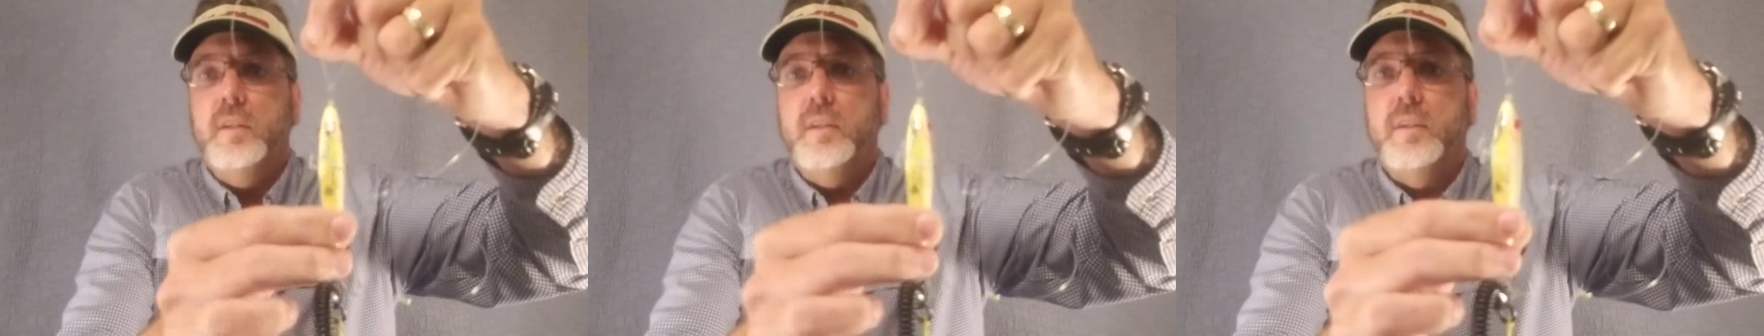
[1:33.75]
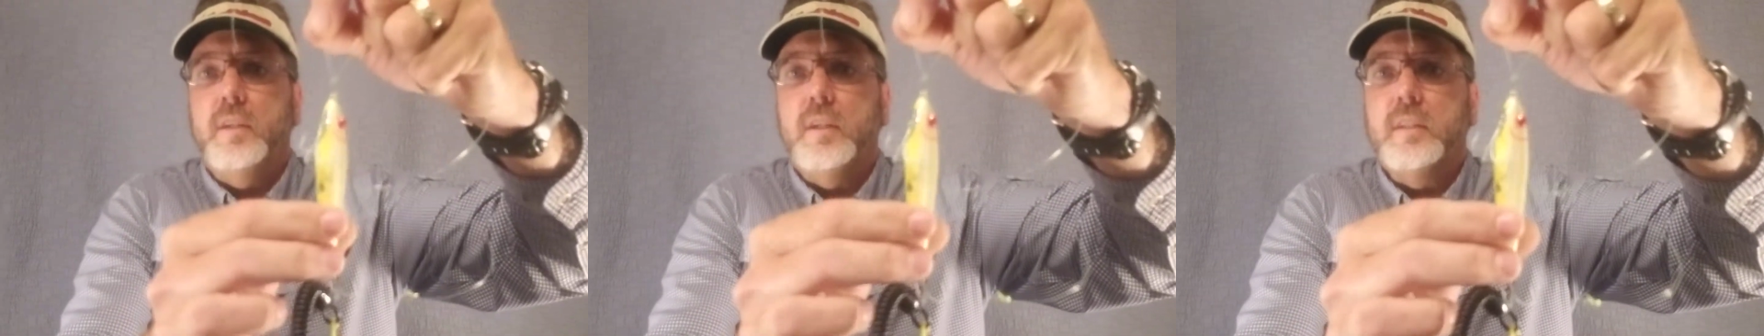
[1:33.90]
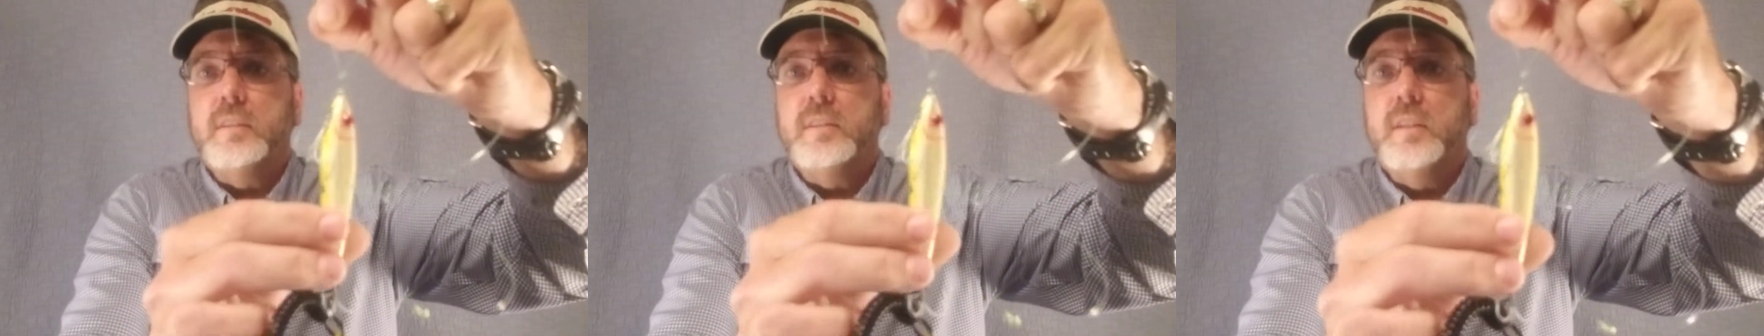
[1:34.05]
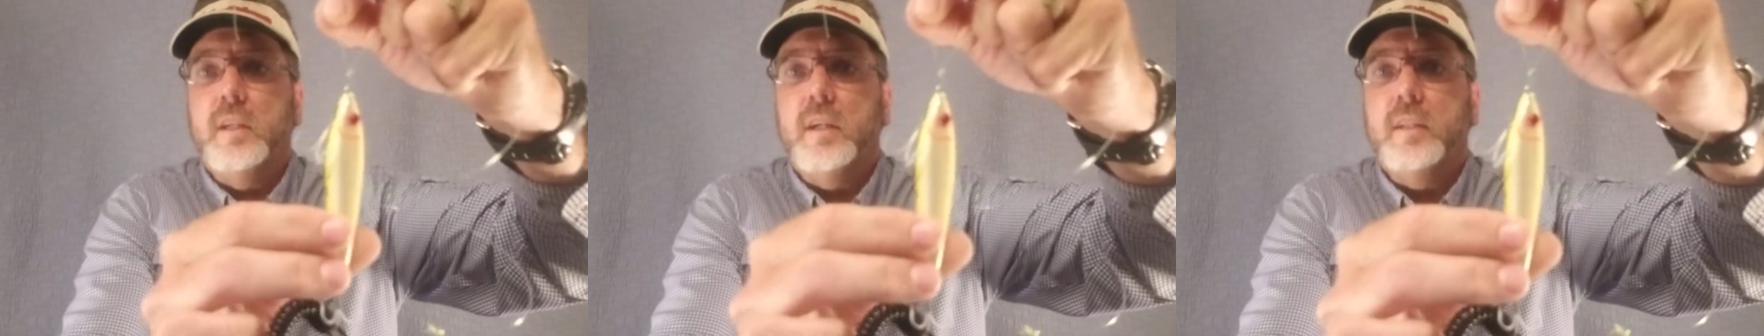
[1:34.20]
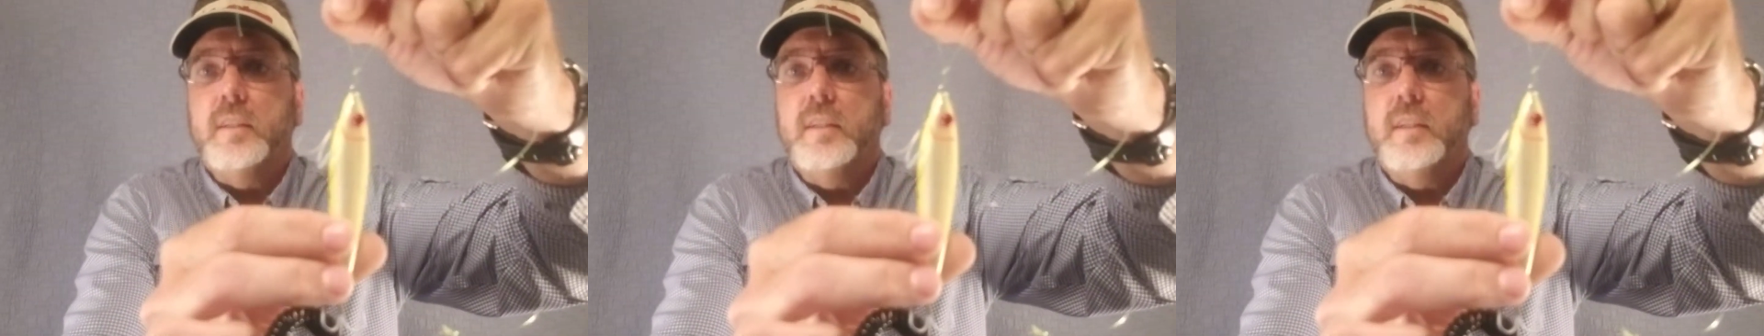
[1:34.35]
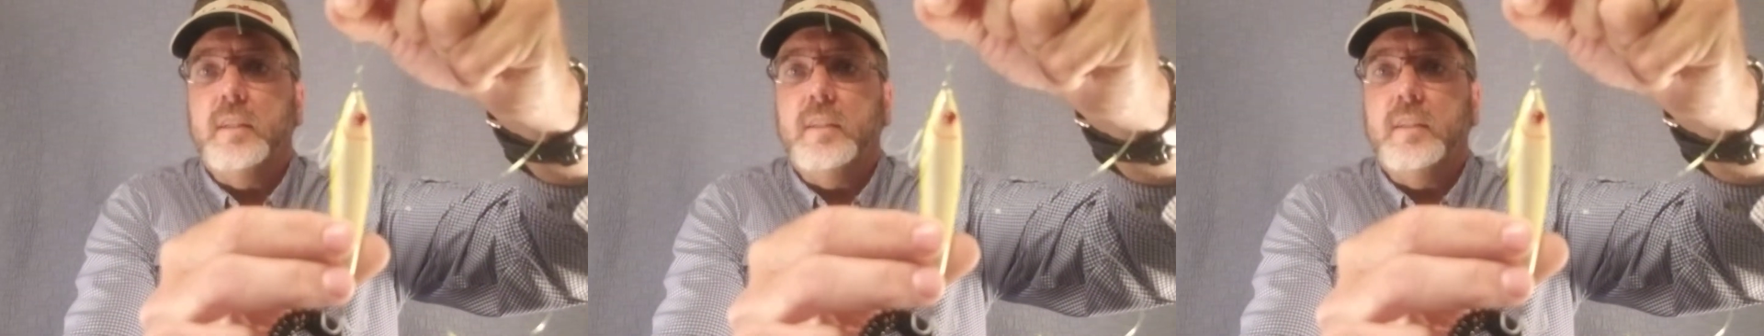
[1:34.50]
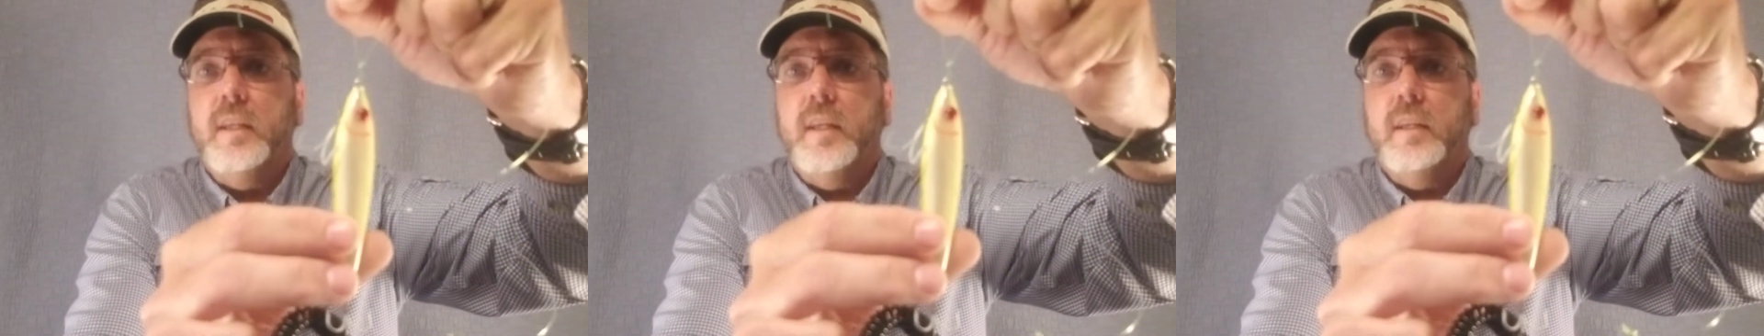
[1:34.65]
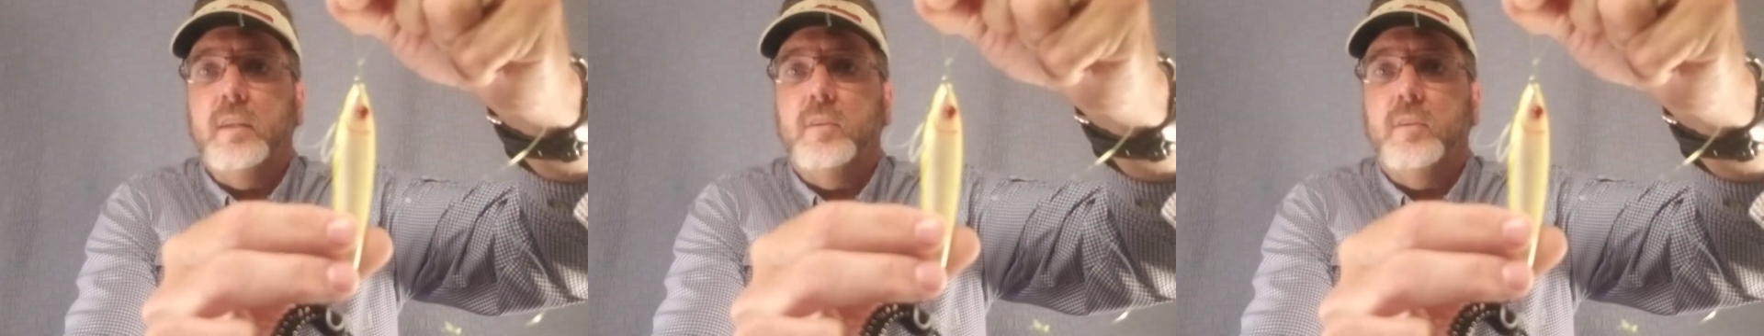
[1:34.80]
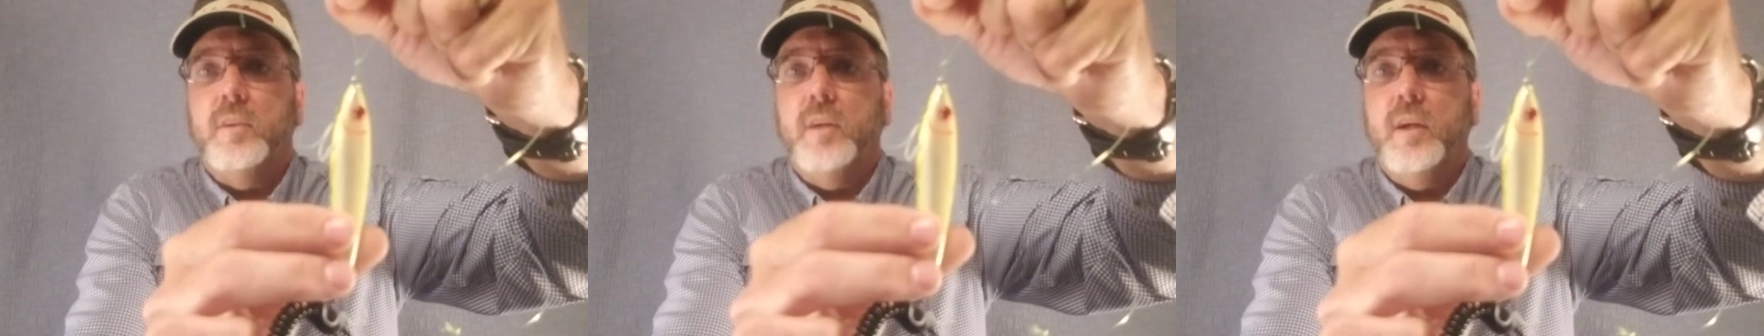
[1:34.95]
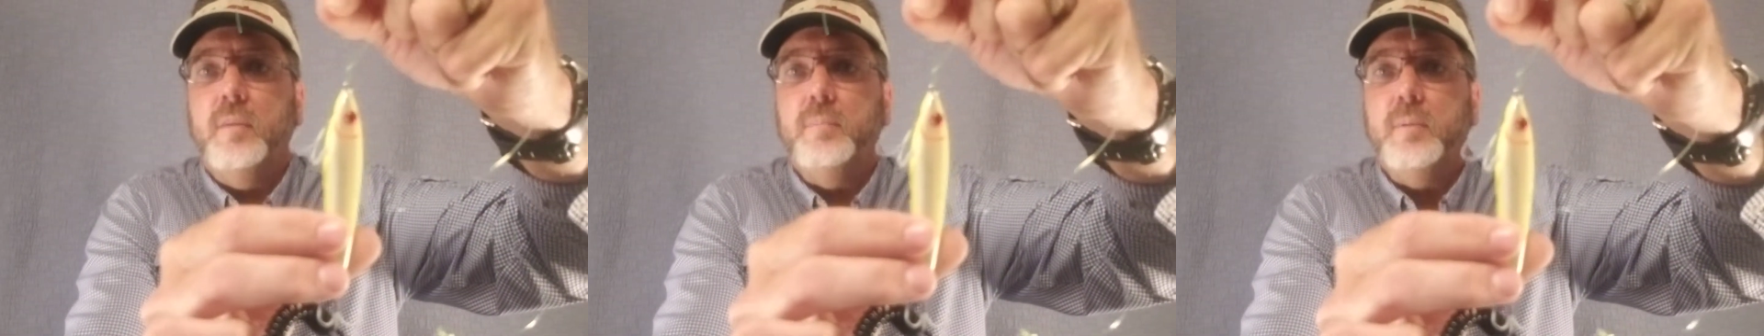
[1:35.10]
does not get
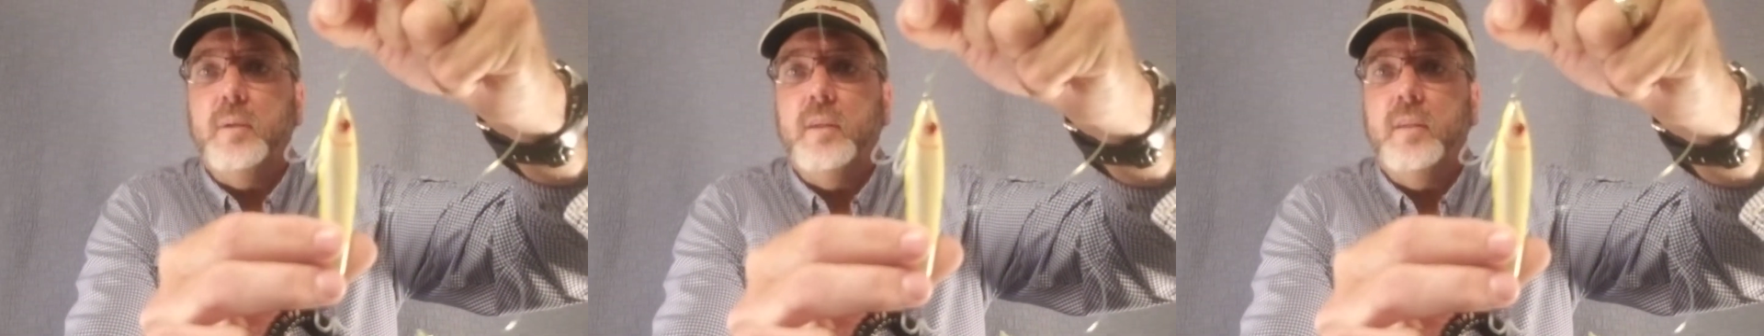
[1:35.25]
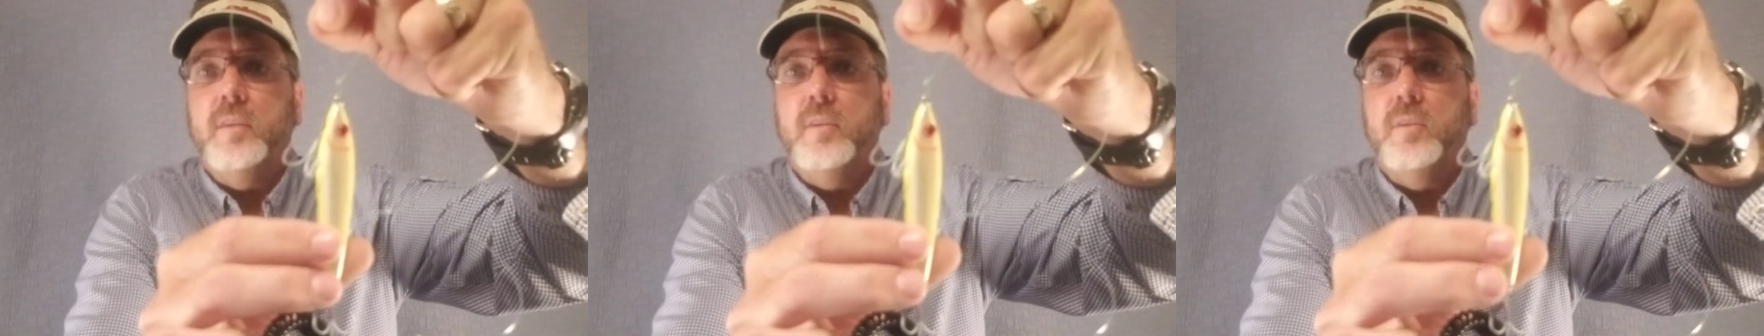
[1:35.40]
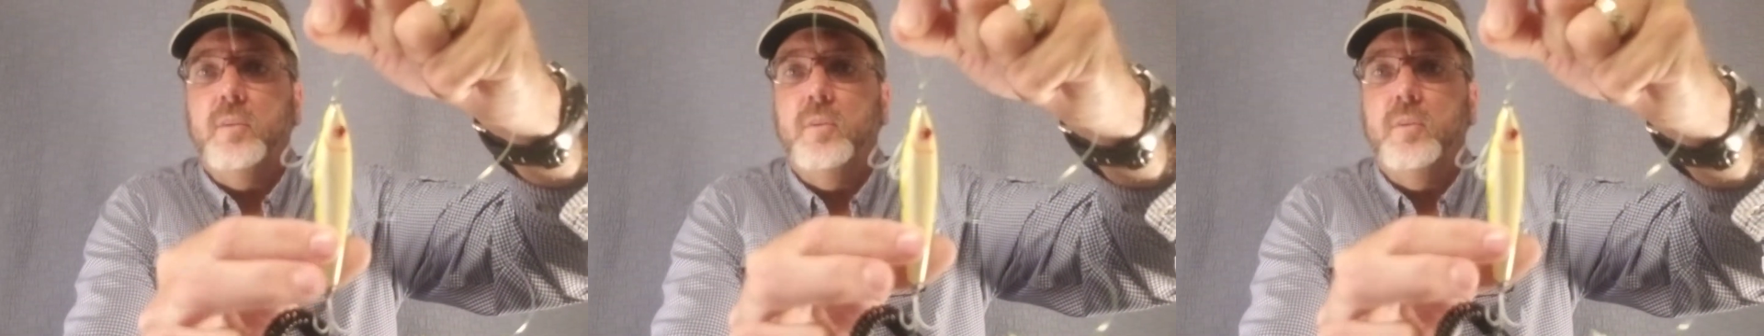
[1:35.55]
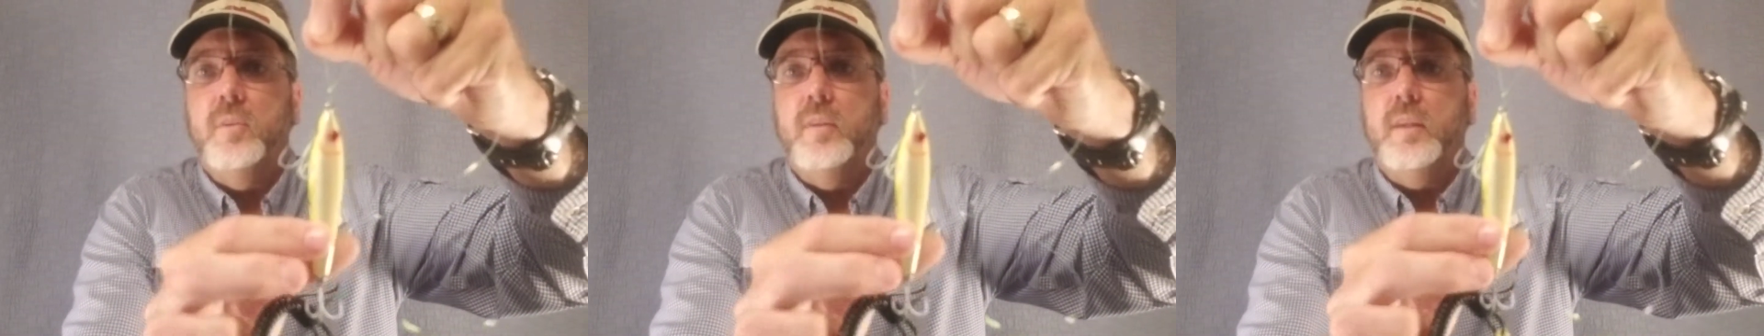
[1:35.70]
tangled up into